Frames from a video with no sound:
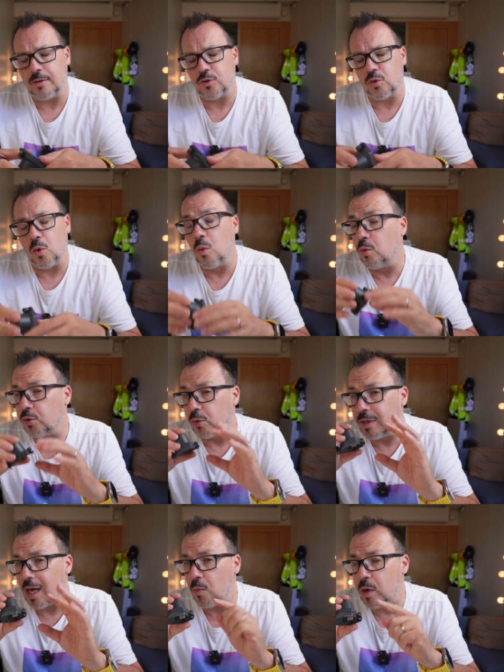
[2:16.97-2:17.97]
So
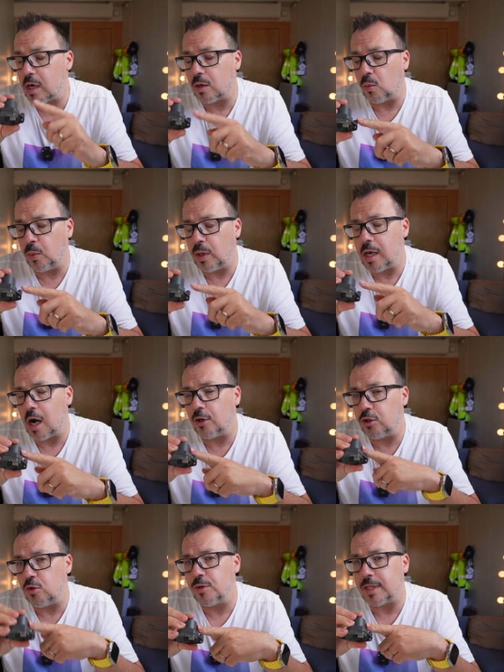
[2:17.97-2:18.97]
yeah, we are
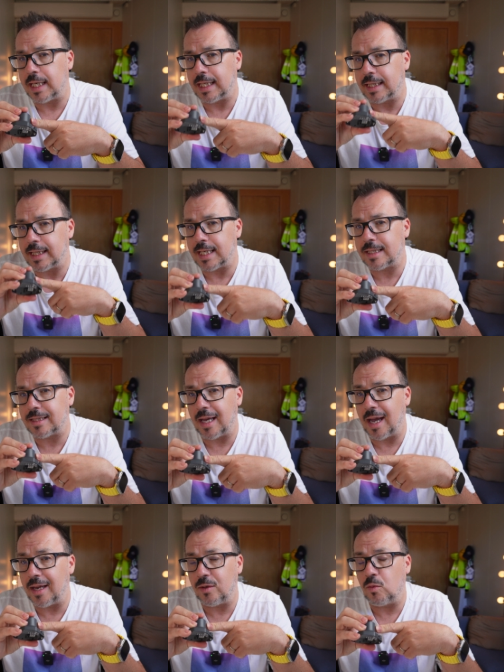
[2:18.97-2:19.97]
using this,
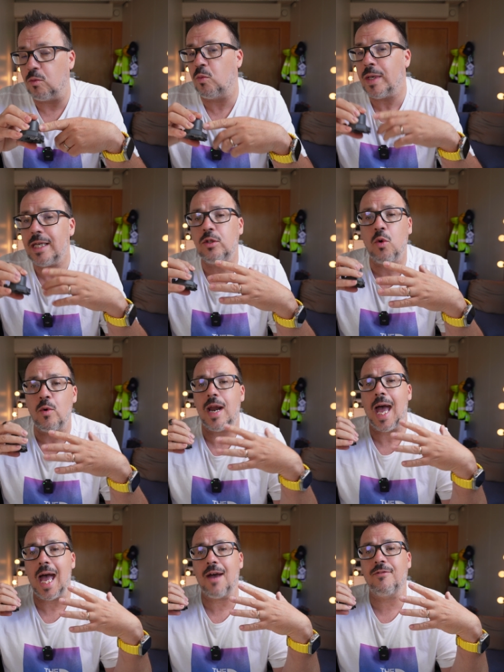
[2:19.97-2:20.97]
and we don't
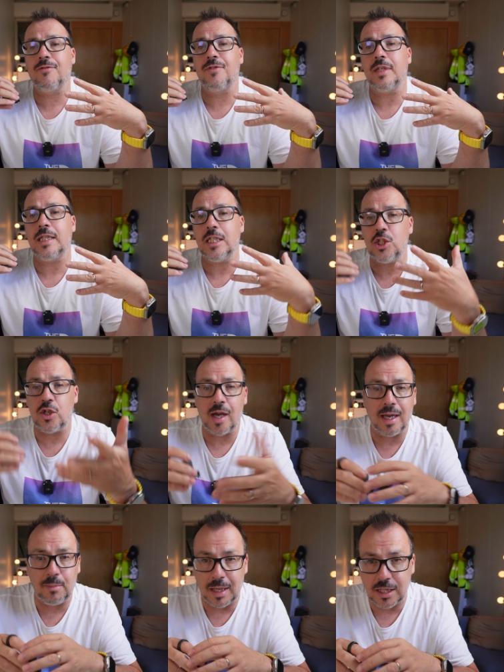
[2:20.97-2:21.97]
have the
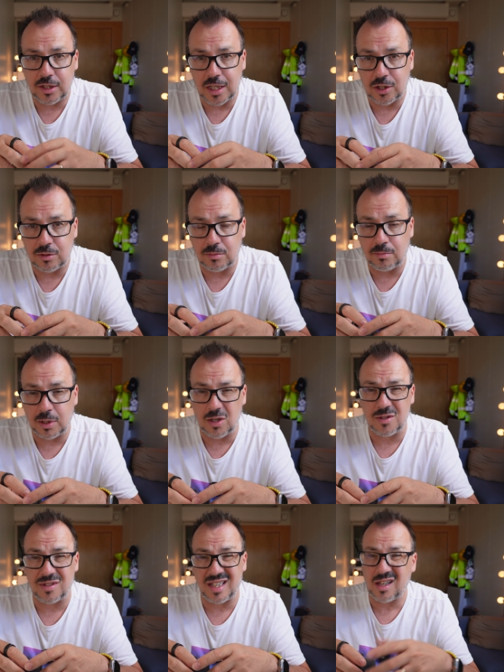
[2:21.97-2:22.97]
DJI base station
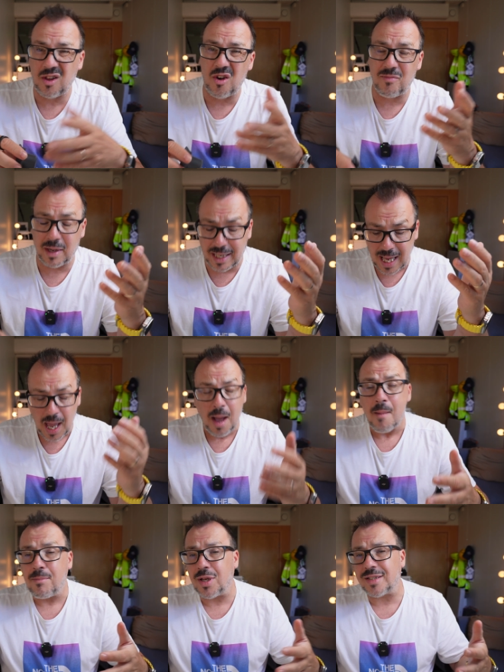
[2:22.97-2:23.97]
because it's a lot of money.
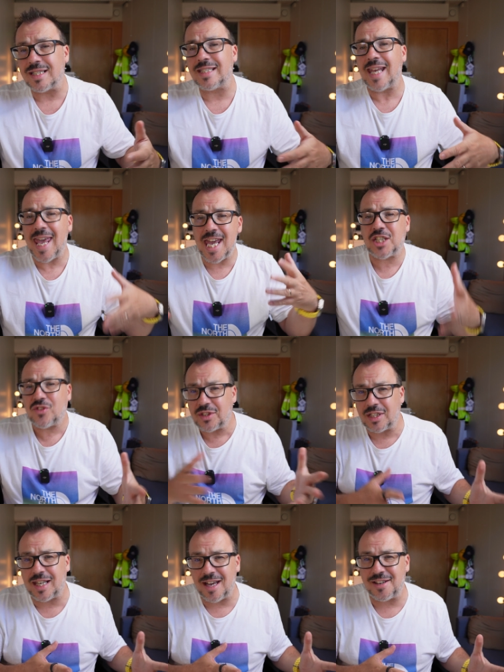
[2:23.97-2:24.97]
Plus, it's extra
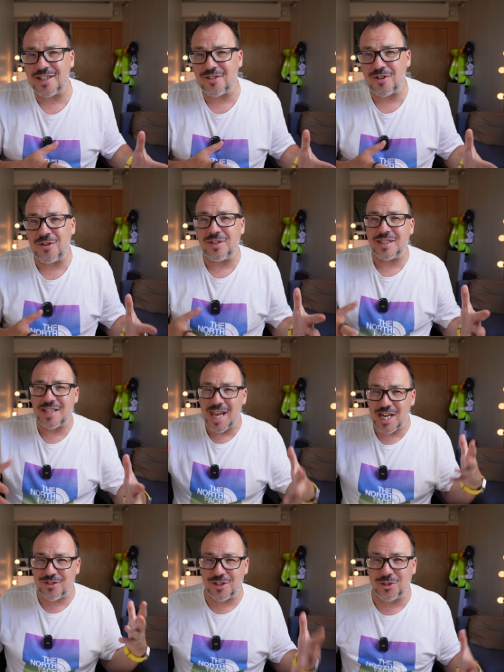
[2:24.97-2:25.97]
to carry around, it's
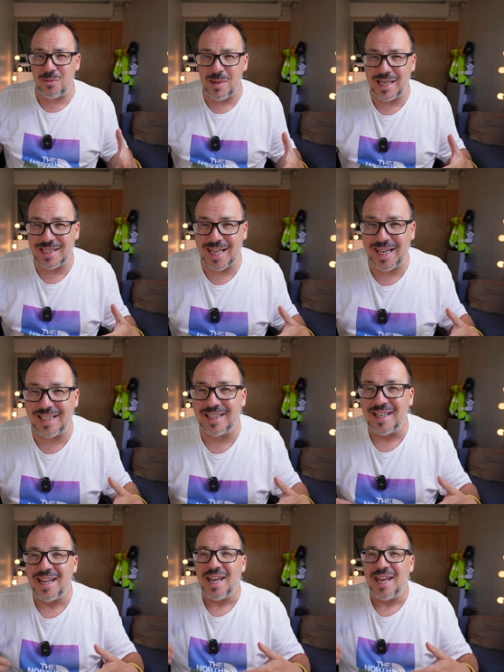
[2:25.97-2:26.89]
extra to maintain.